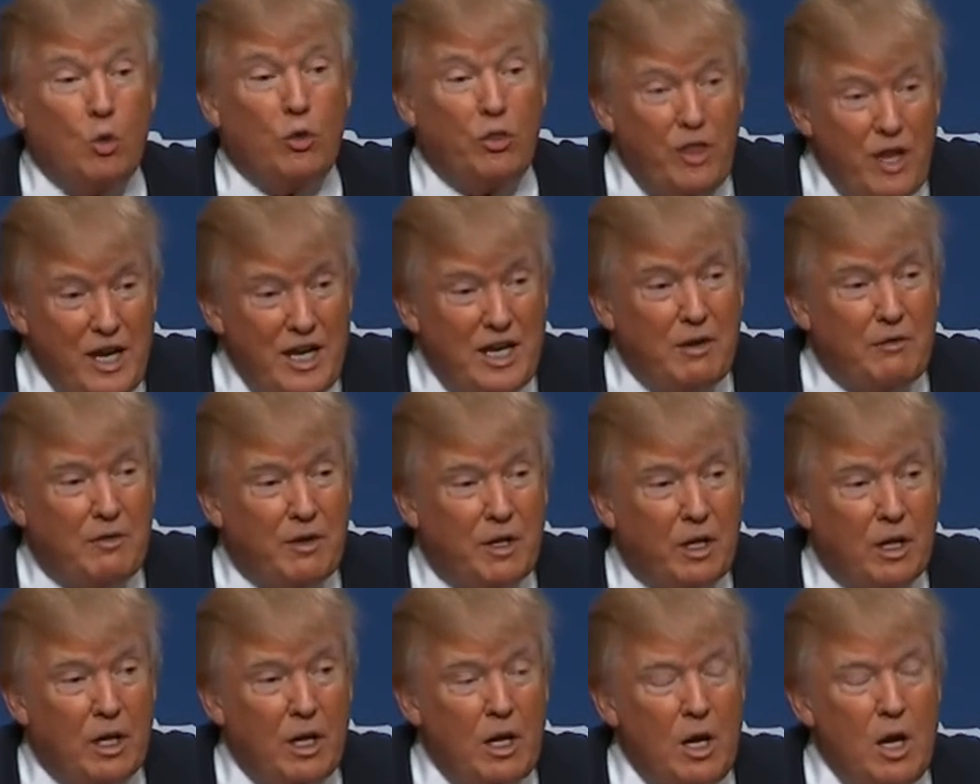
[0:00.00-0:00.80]
Think of
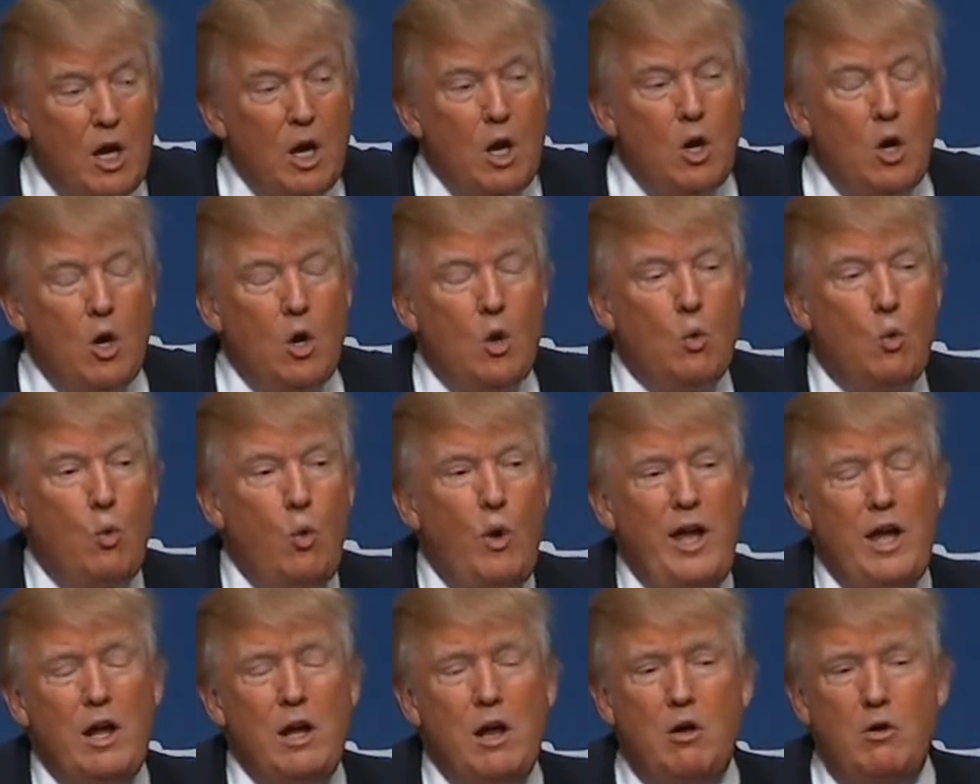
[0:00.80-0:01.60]
it.
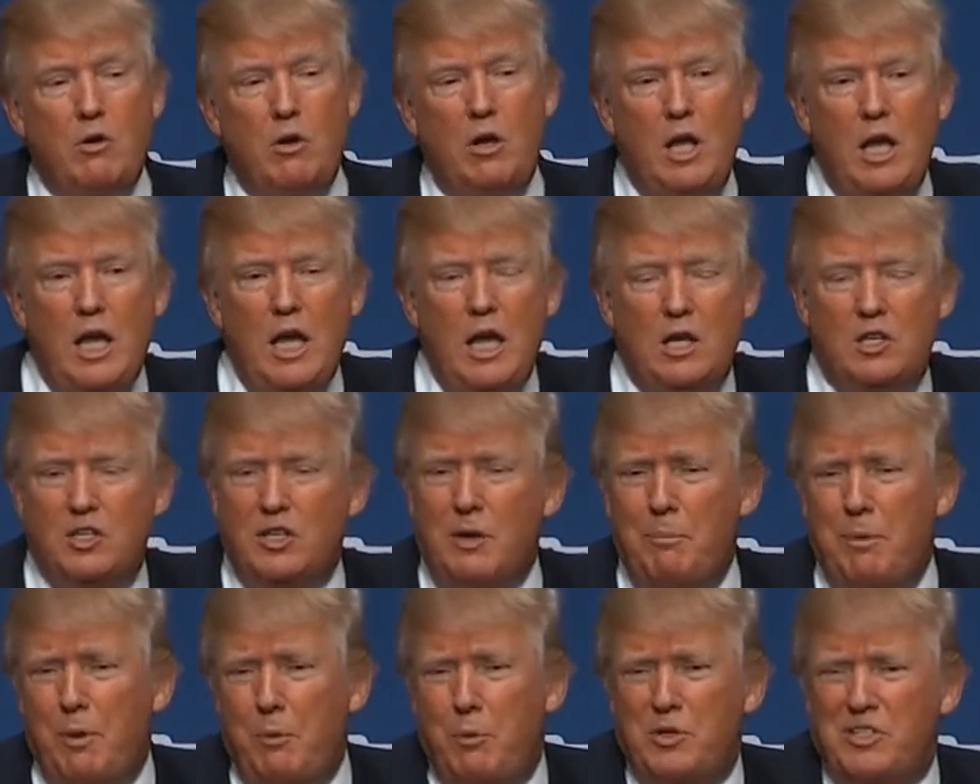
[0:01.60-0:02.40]
We don't need,
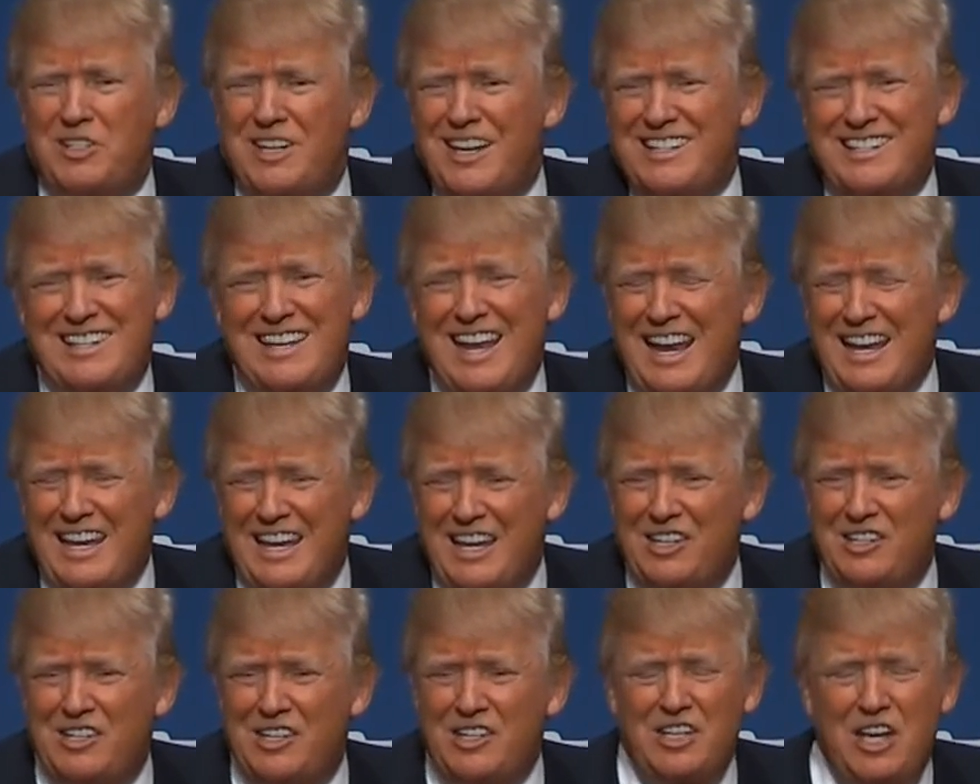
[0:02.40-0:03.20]
some people would say it's not
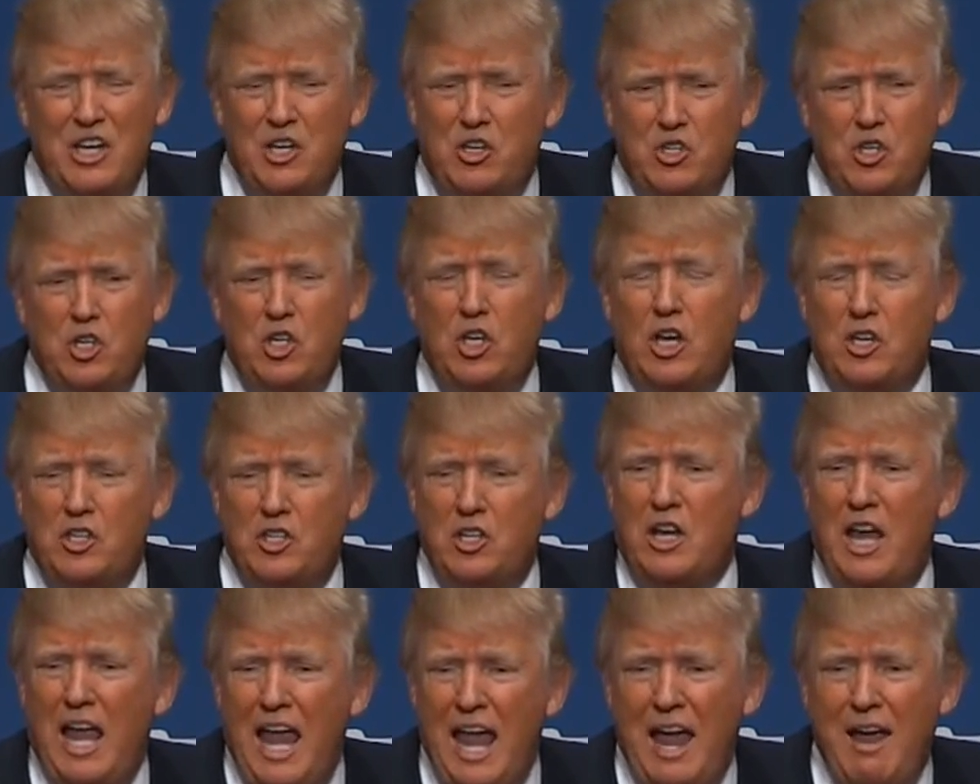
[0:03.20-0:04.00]
nice to say, she
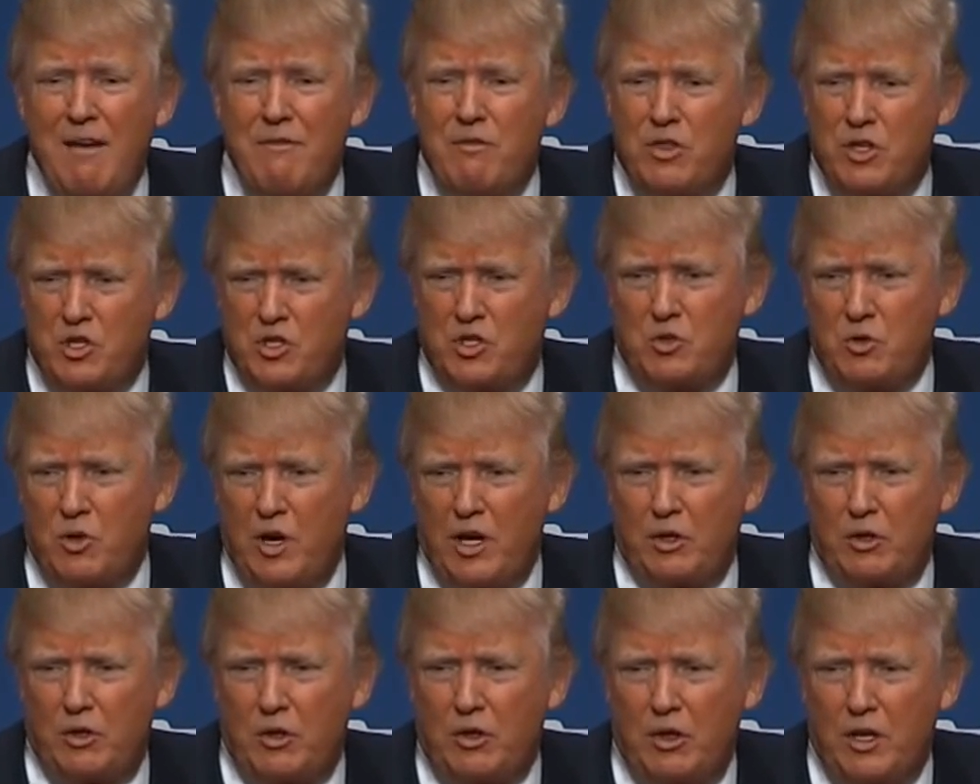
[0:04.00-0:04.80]
doesn't have the
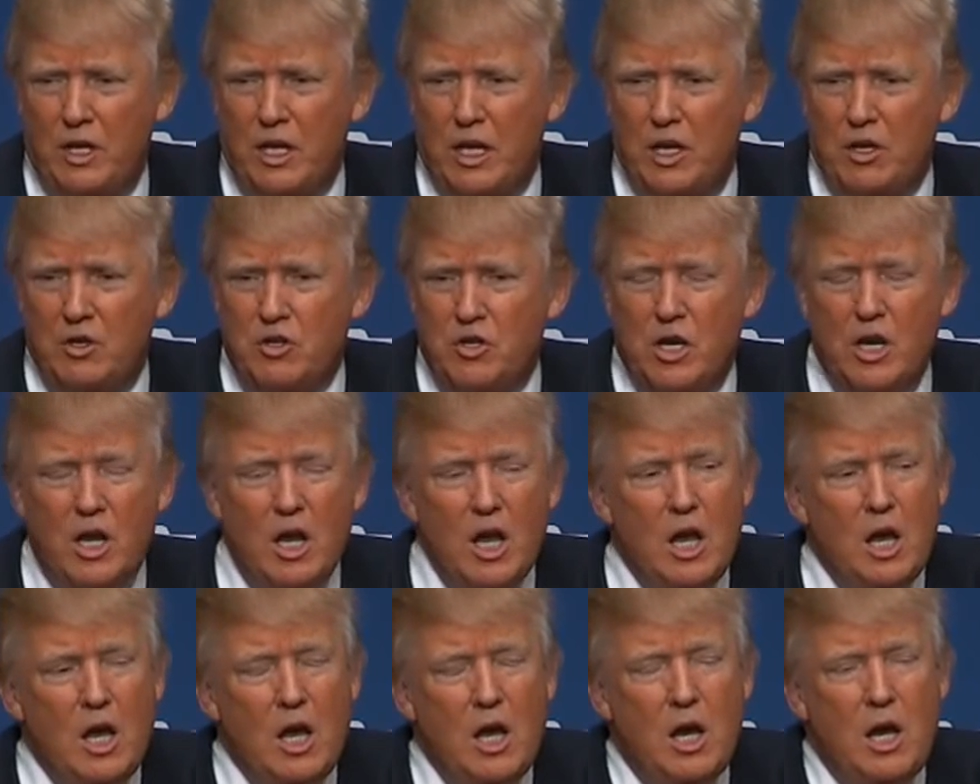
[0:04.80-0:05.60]
strength or the energy.
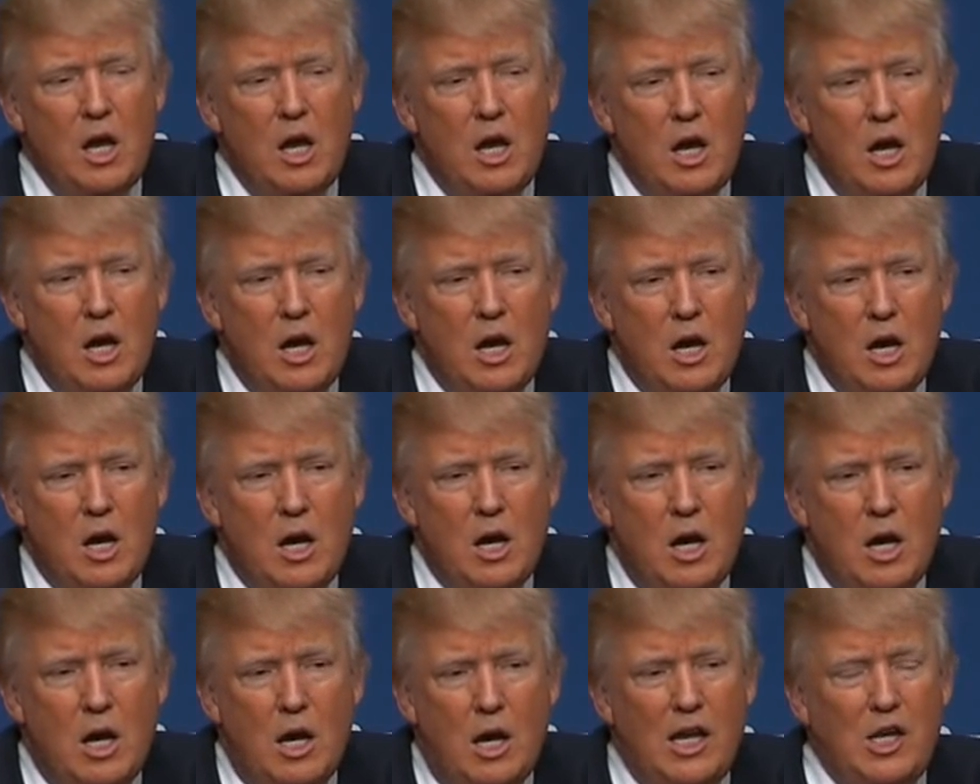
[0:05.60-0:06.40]

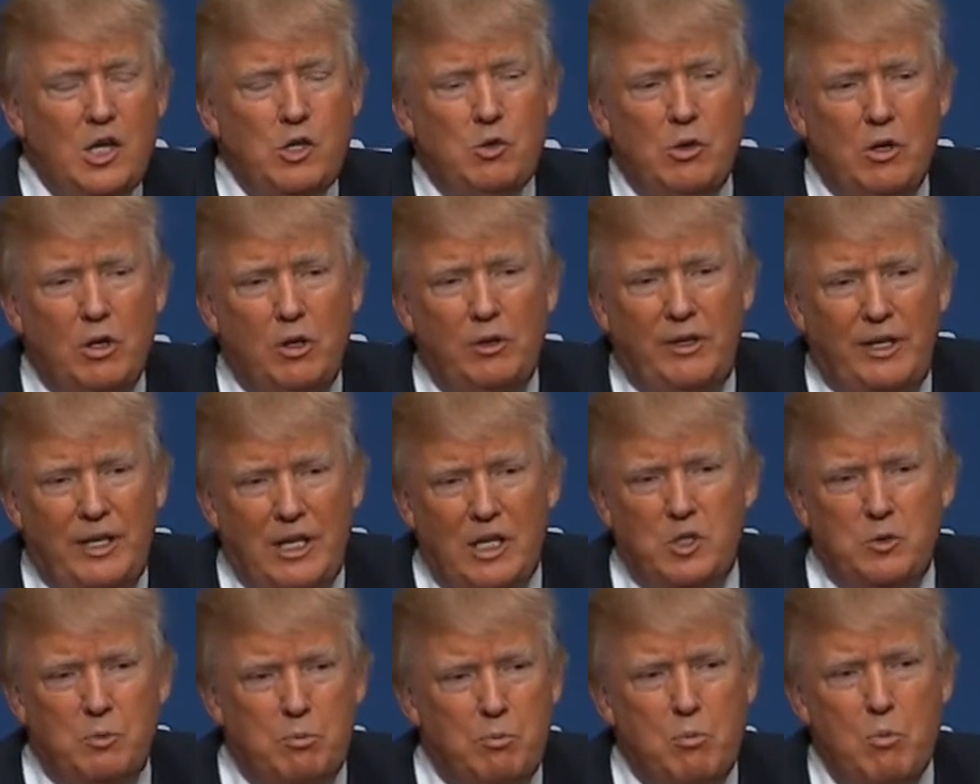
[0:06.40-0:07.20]
Israel
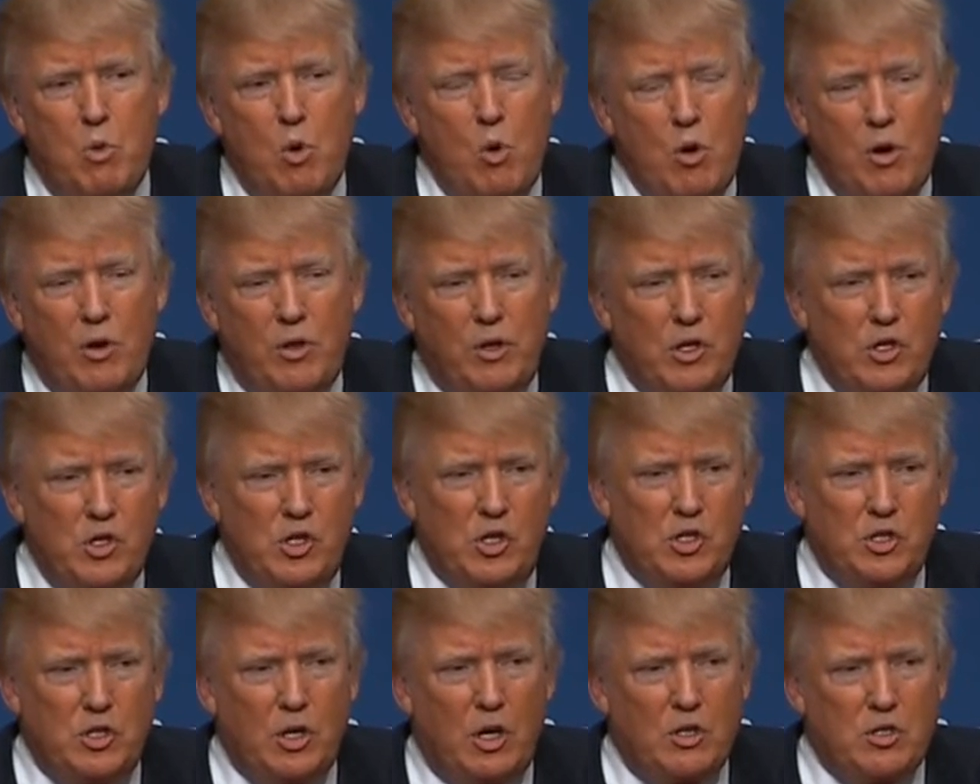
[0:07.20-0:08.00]
needs more than
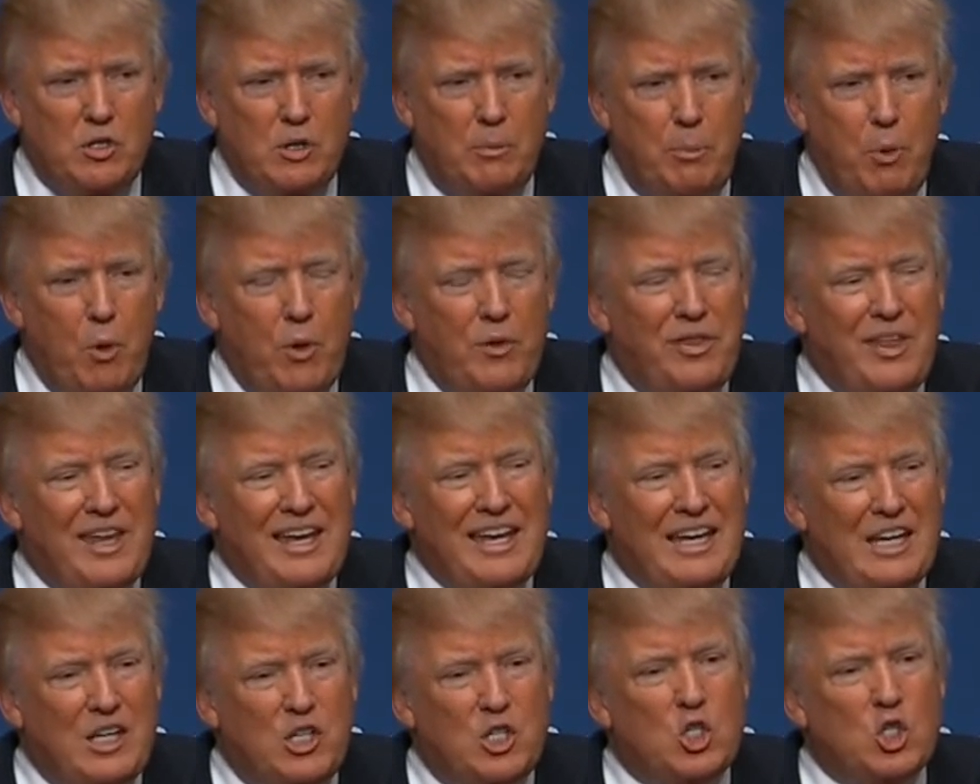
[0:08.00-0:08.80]
just our support. They
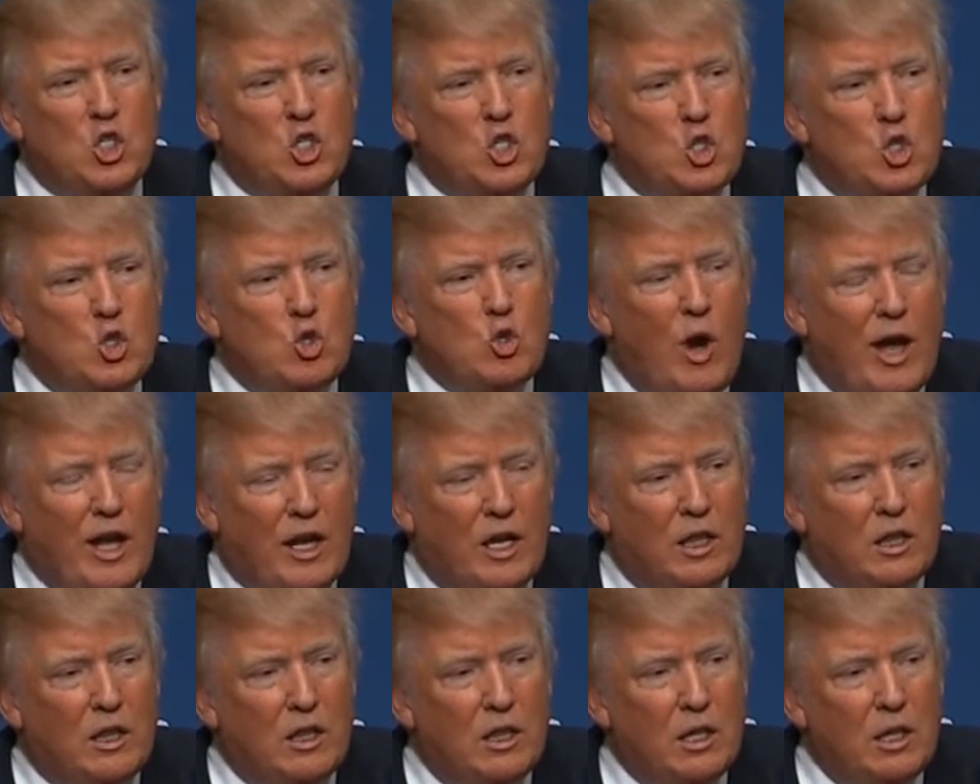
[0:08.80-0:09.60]
need
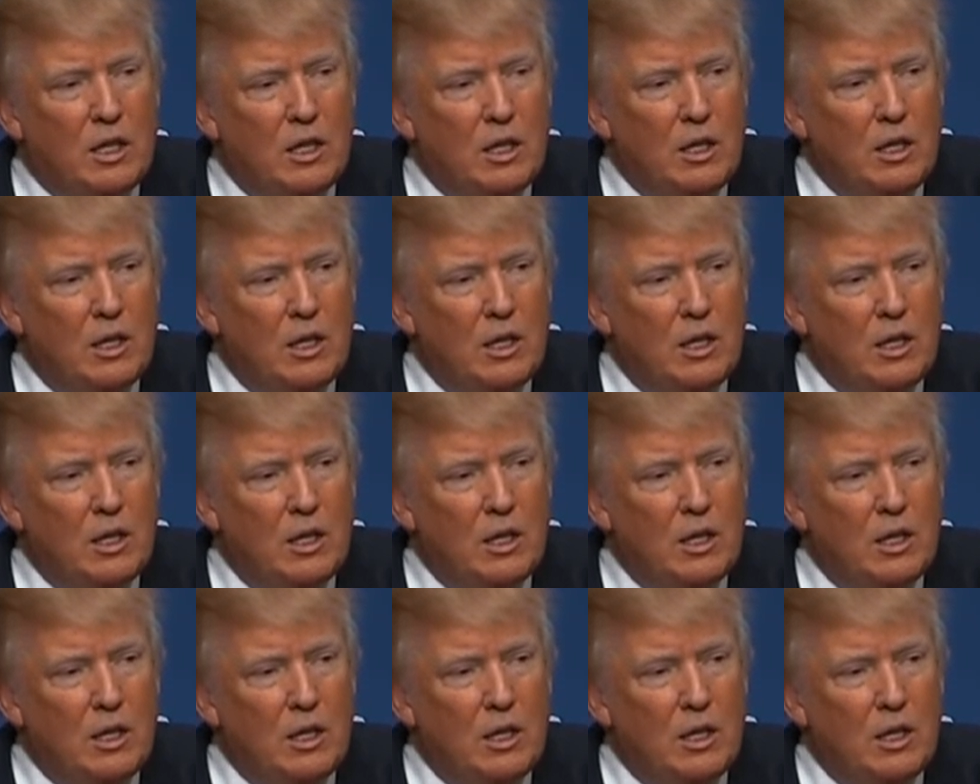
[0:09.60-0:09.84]
strength.